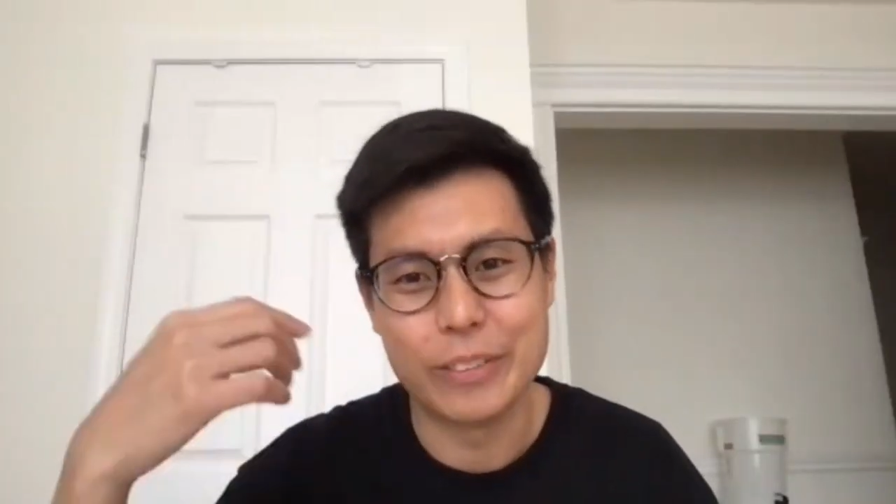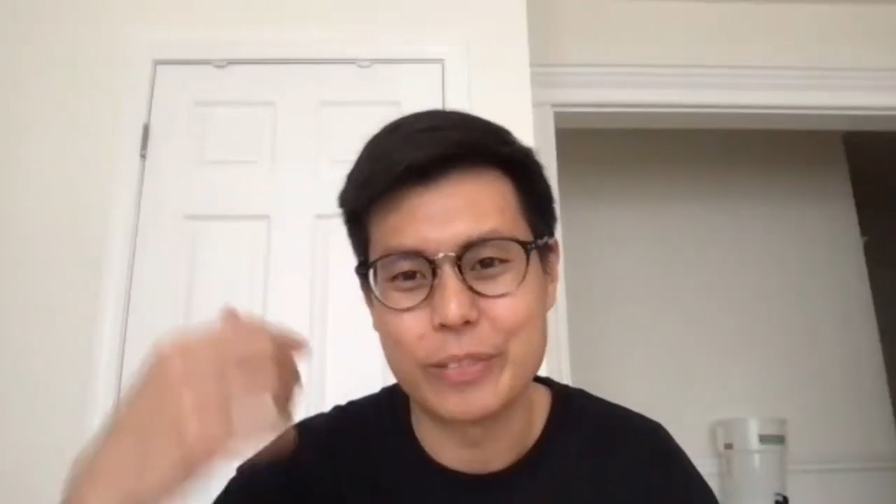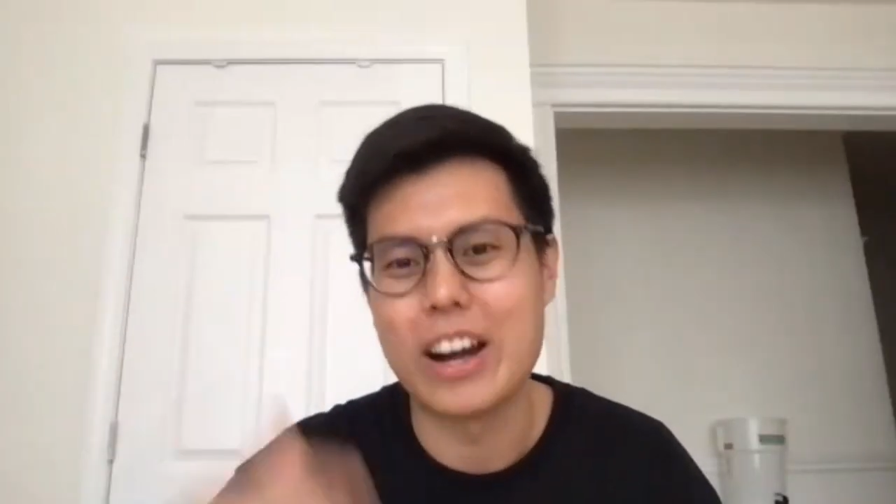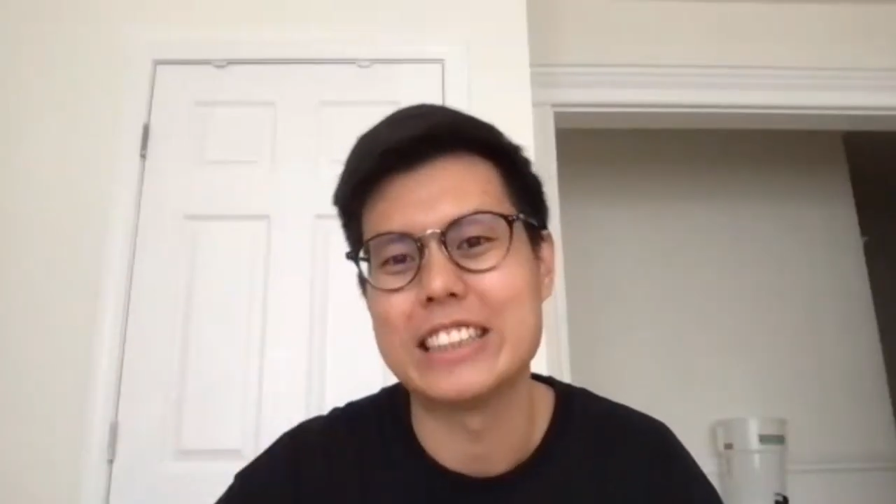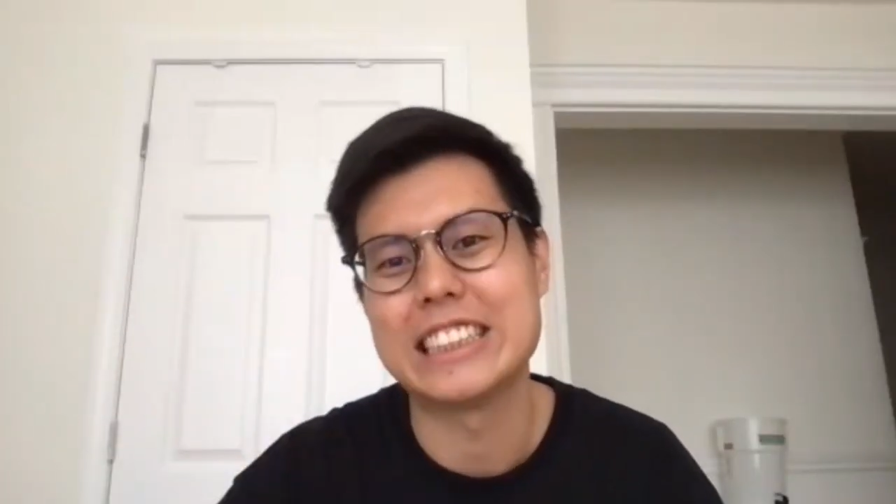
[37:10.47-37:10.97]

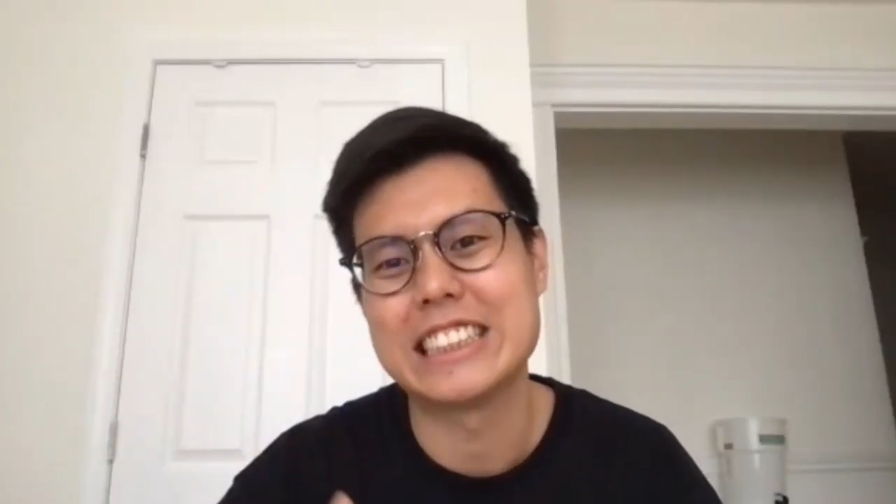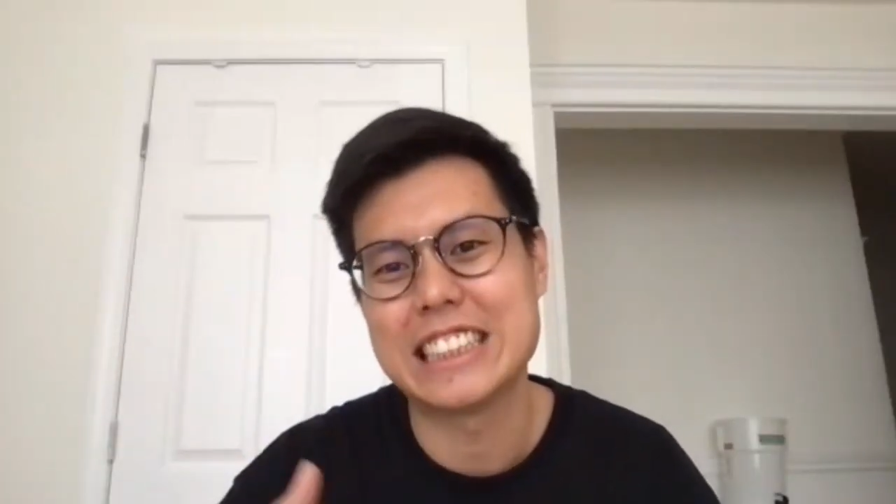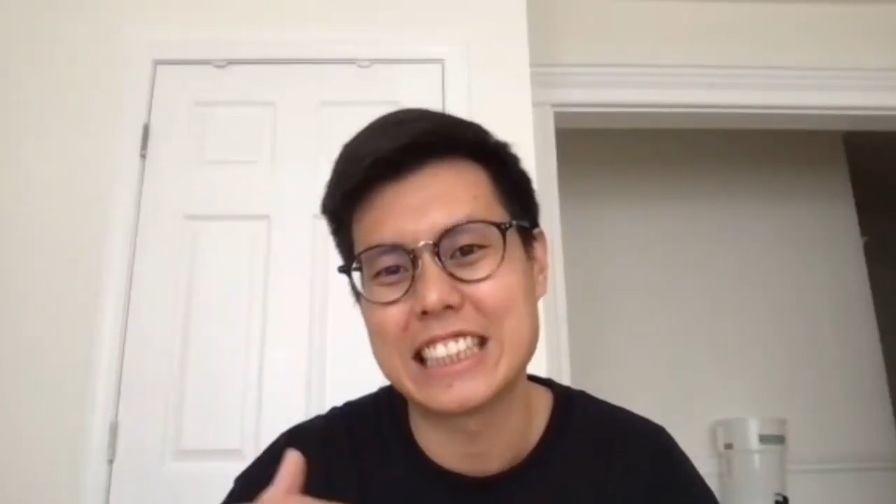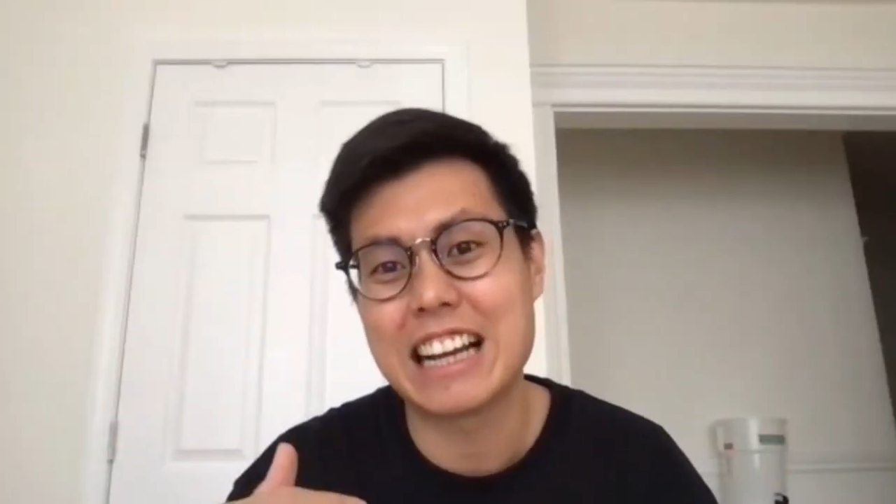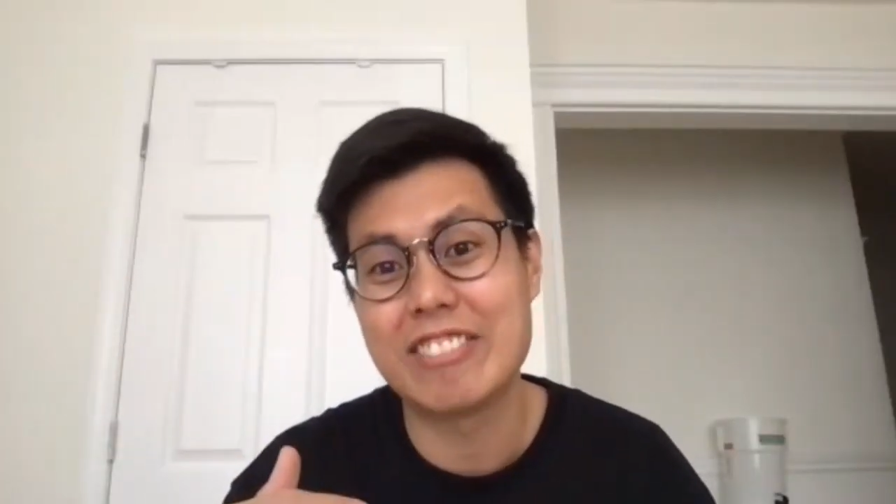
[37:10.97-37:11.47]
process that
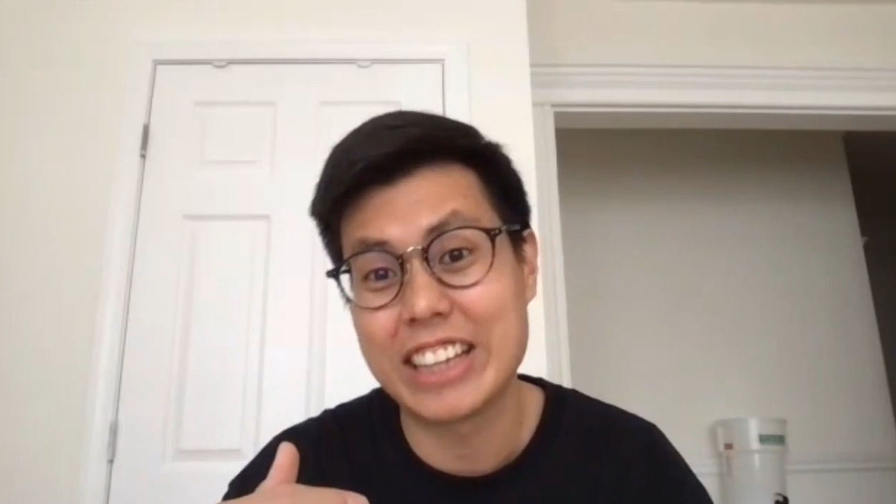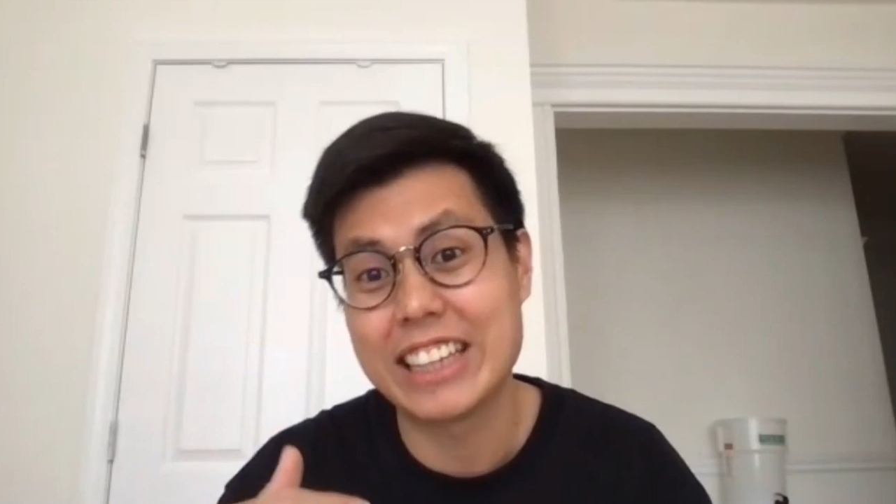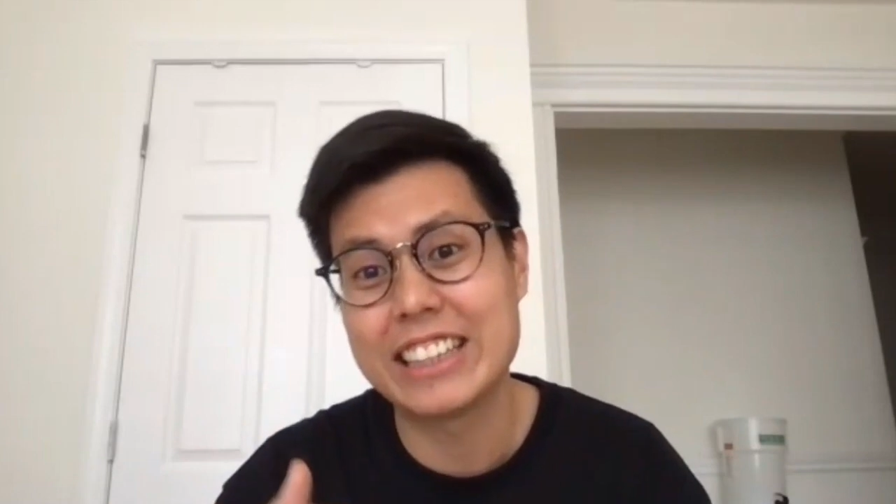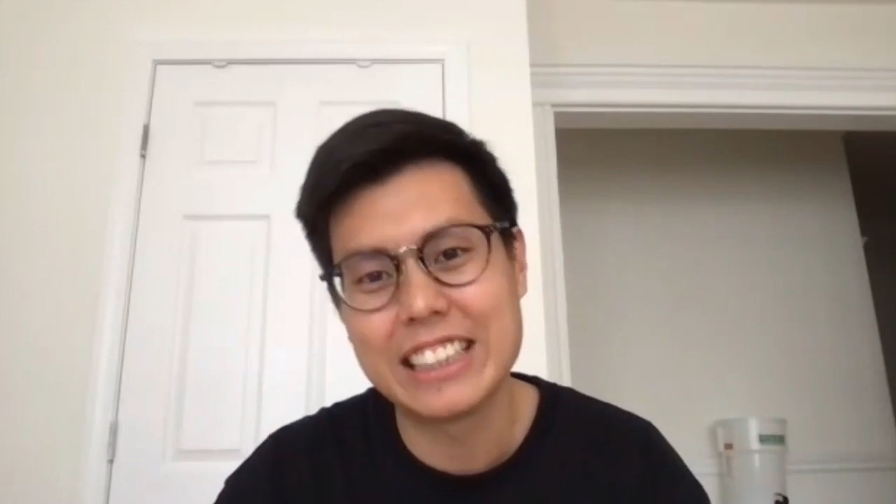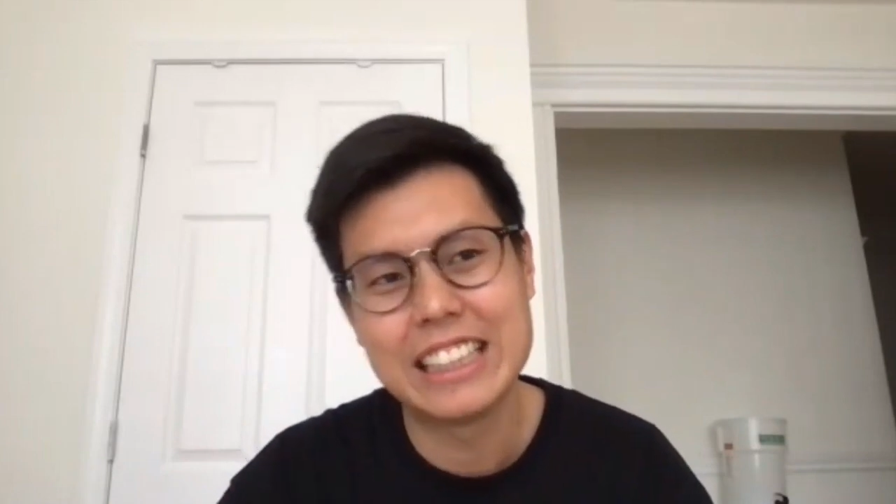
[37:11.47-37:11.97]
coming in,